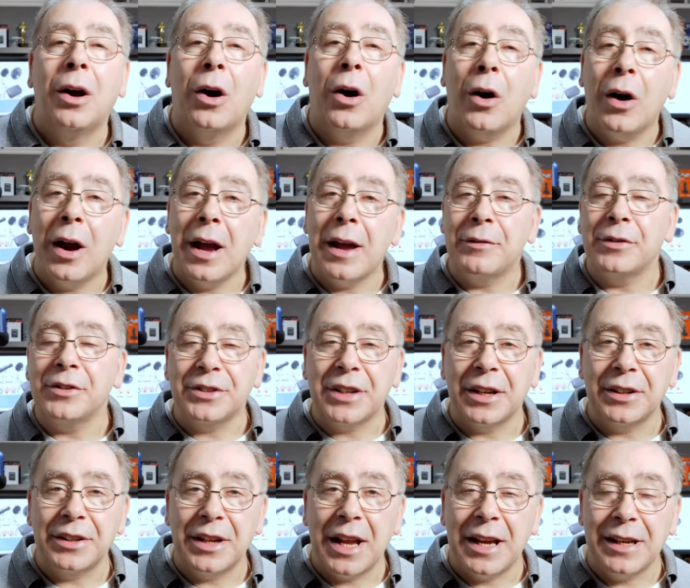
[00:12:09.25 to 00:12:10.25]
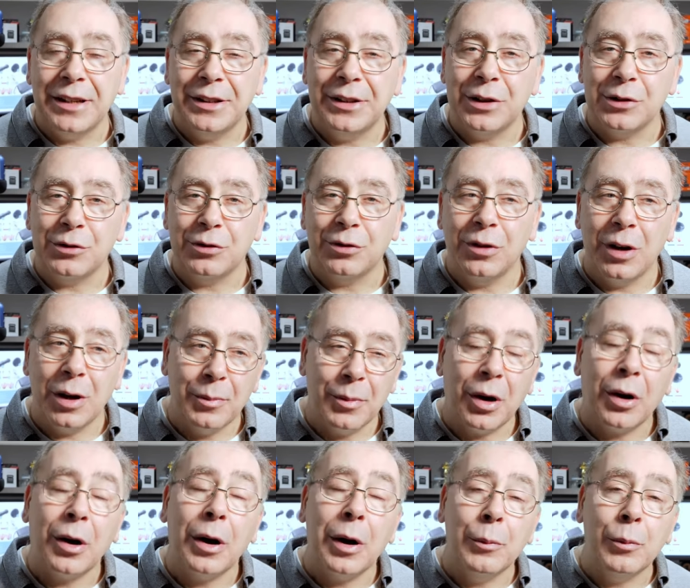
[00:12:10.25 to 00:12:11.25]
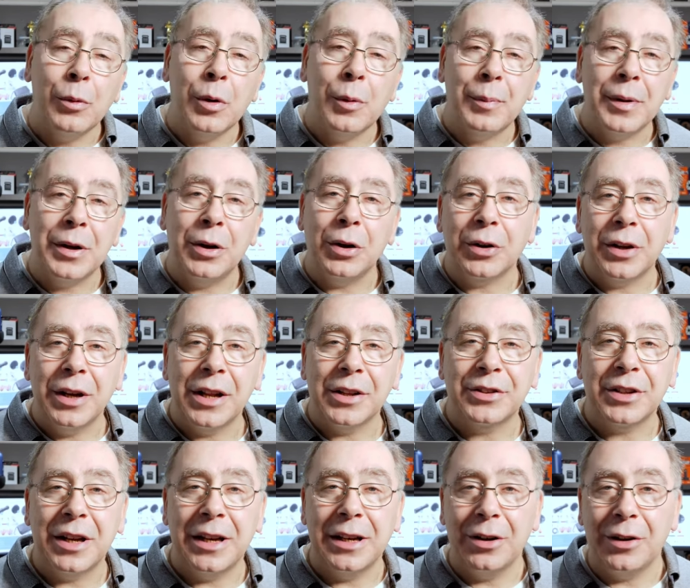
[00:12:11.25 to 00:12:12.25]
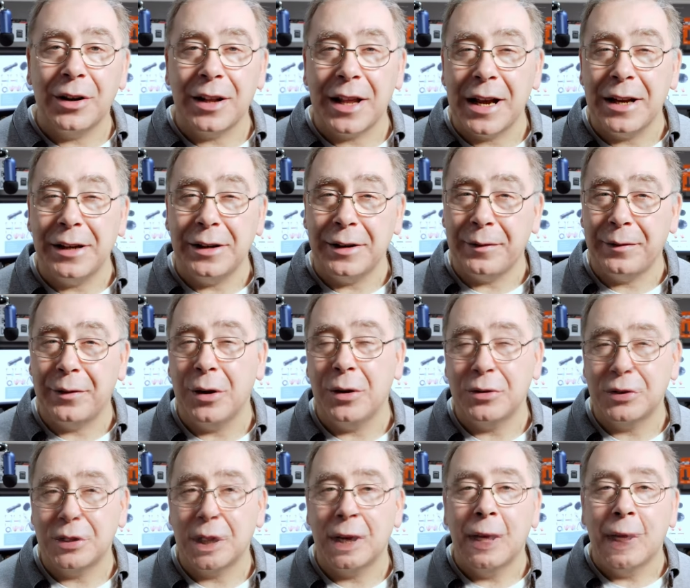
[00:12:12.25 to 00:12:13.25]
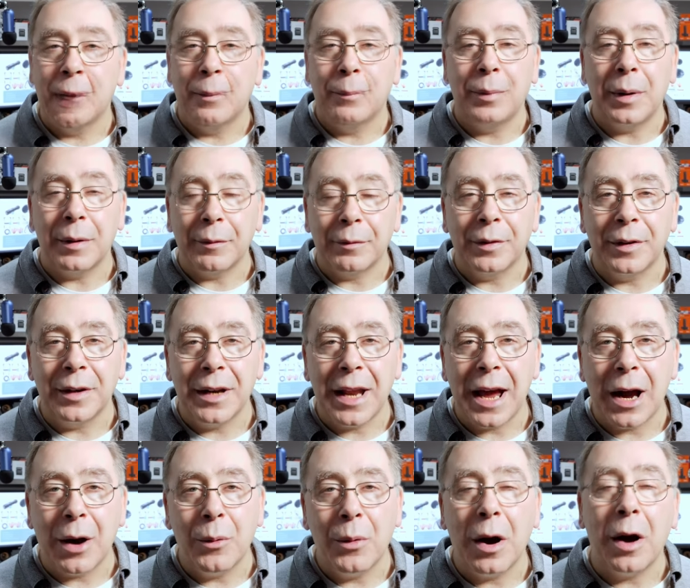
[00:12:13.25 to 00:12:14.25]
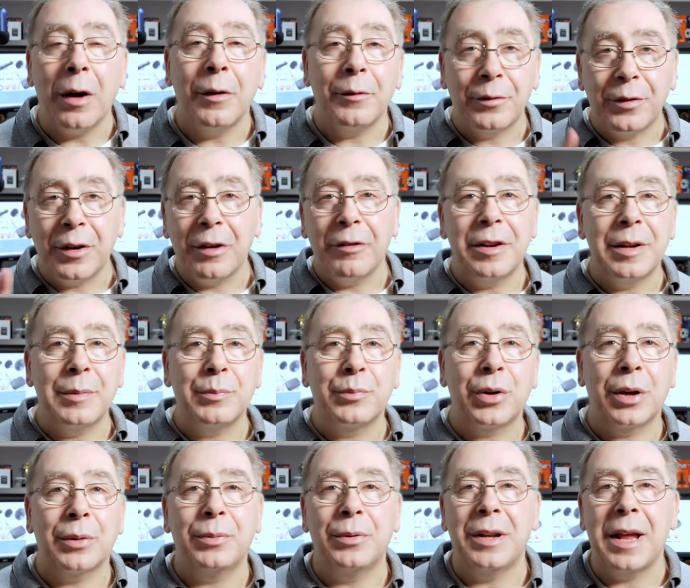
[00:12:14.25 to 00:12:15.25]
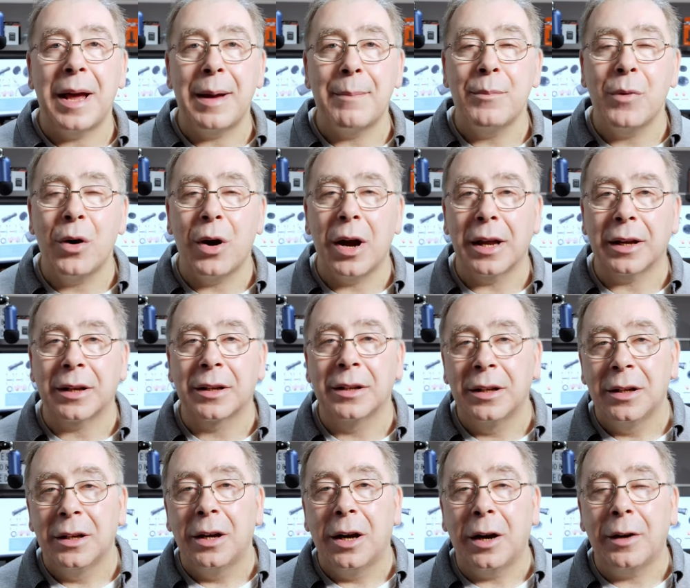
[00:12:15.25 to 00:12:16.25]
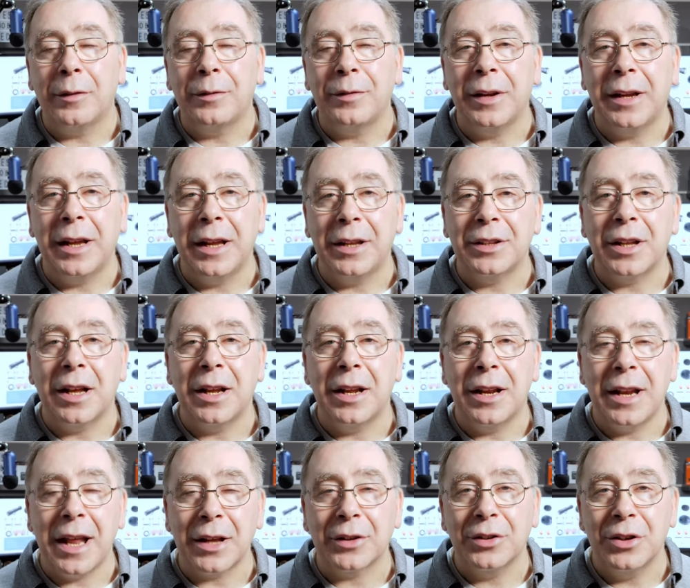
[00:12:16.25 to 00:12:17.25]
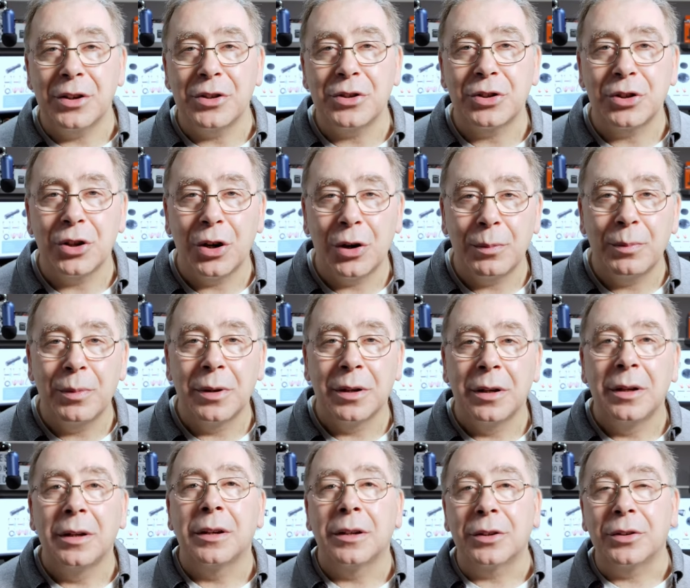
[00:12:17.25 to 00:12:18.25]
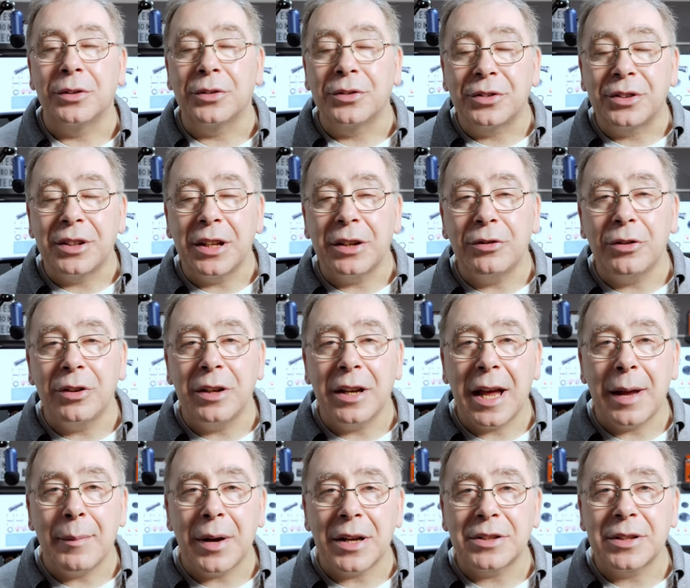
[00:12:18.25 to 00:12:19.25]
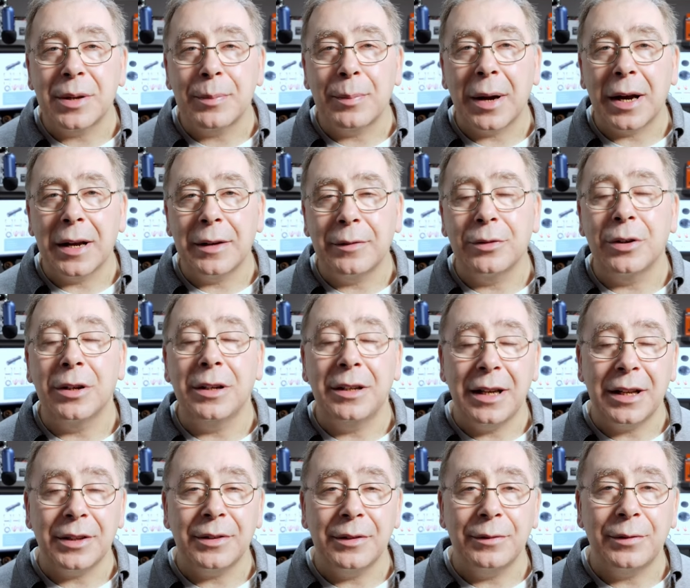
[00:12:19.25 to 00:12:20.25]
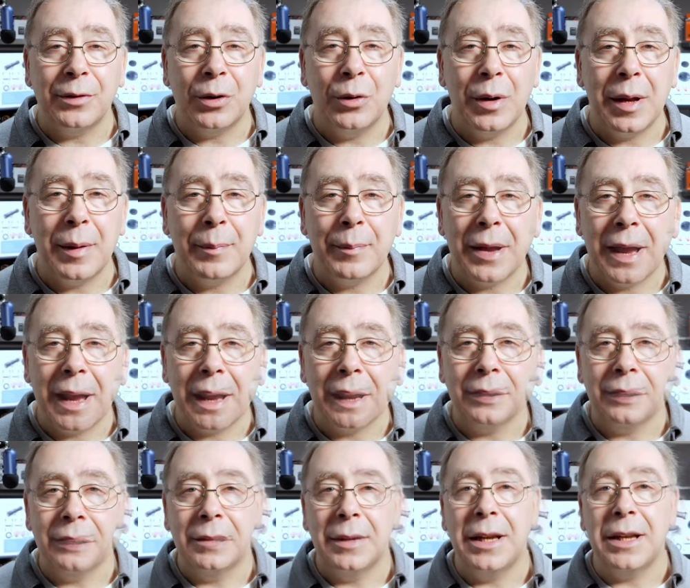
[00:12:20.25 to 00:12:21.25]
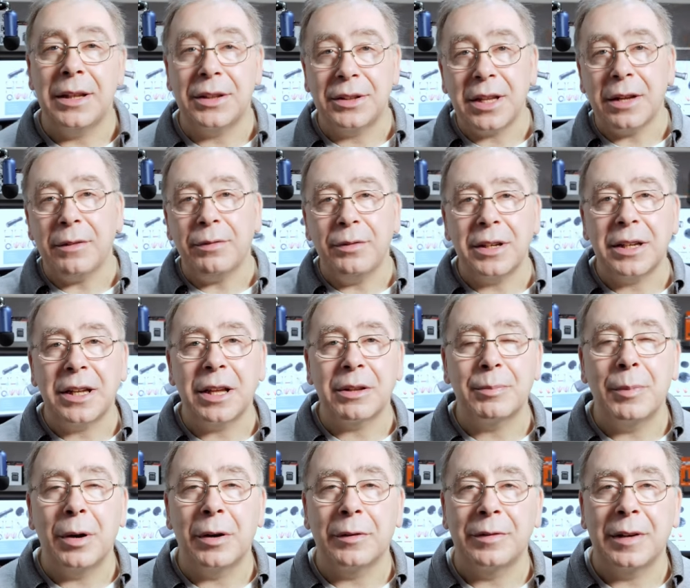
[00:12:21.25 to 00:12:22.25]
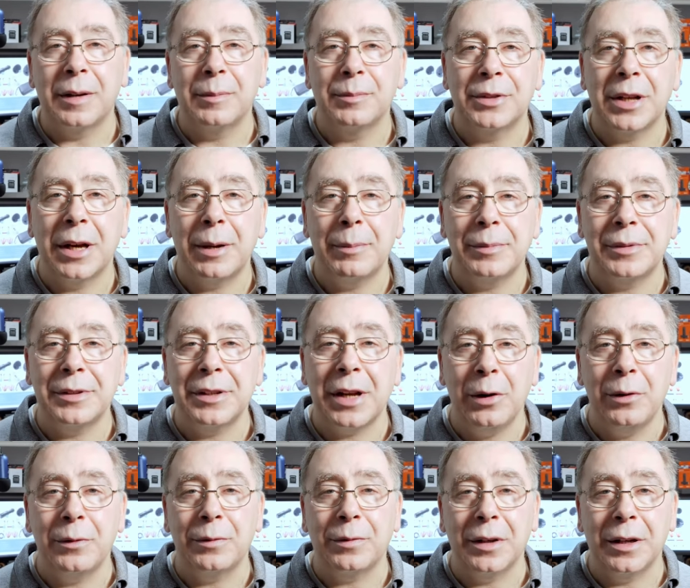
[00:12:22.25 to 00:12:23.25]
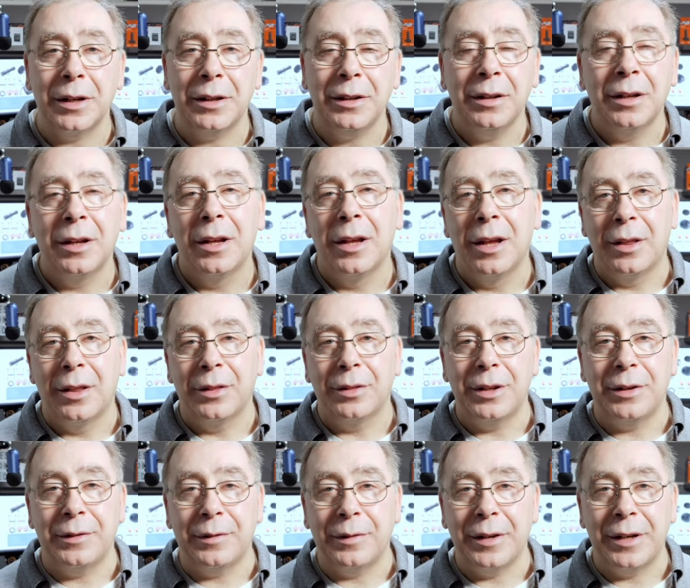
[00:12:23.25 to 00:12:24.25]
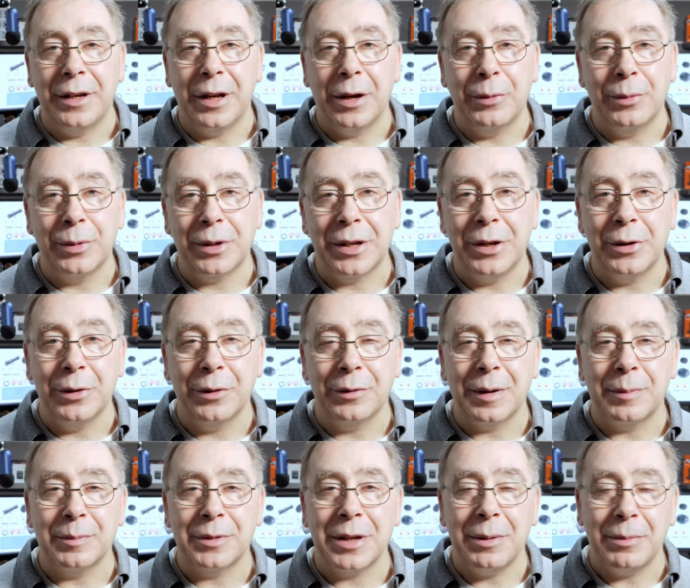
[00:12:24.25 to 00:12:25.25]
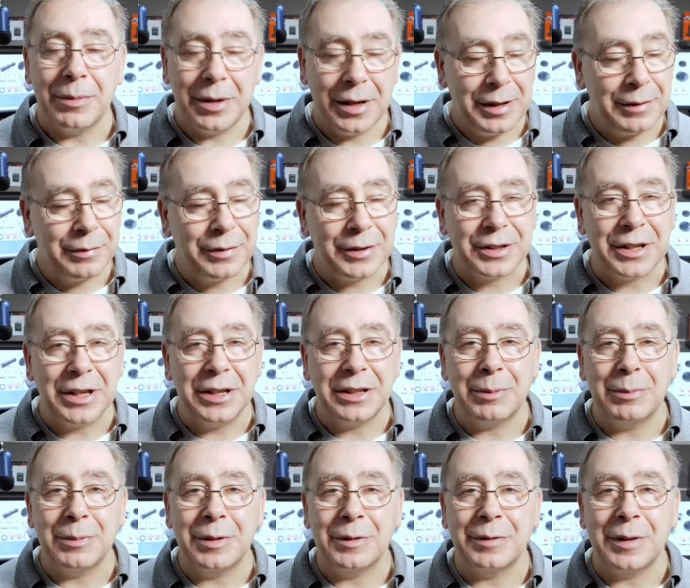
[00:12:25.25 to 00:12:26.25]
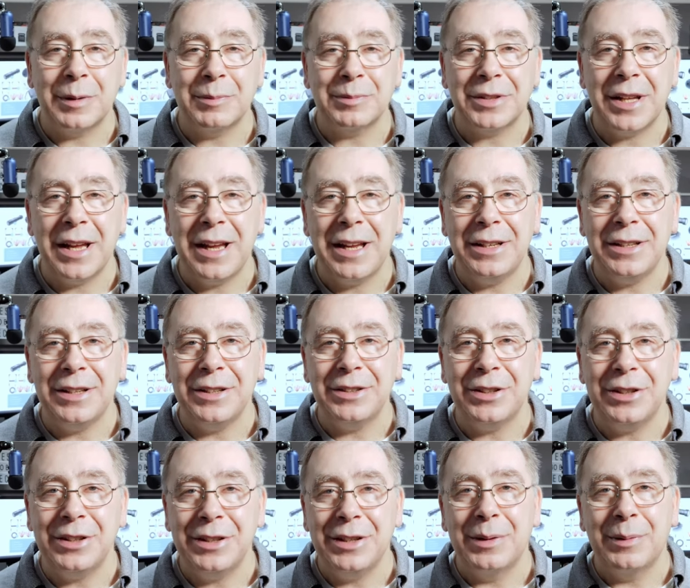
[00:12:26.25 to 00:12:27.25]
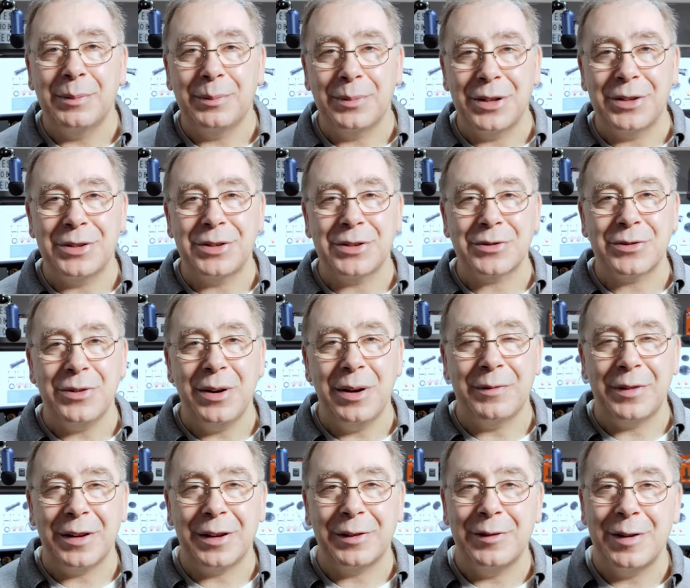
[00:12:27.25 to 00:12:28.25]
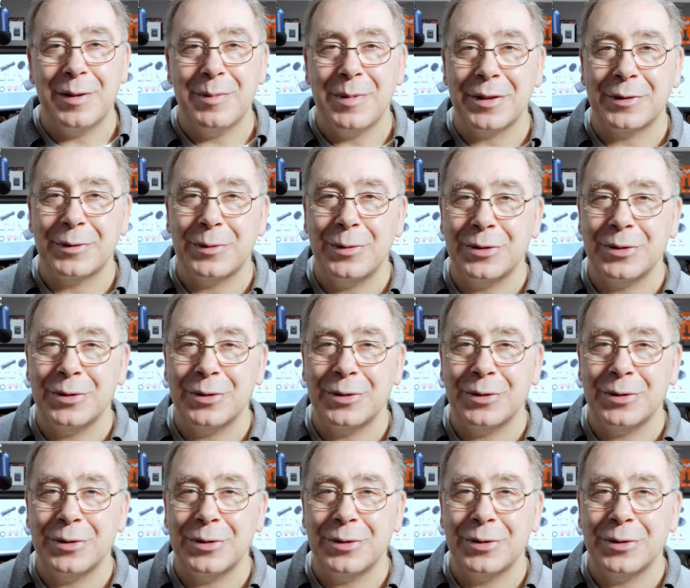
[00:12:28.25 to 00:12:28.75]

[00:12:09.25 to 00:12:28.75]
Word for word: I haven't done that in this room. I will be looking at something like that in the future. But for now, I'm very impressed with that mic. I think he's done an excellent job. Considering how much you pay for it, less than £40, it definitely gets my thumbs up and hopefully this video will get your thumbs up. And if it didn't, give me a thumbs down and uh, please subscribe. Thank you very much for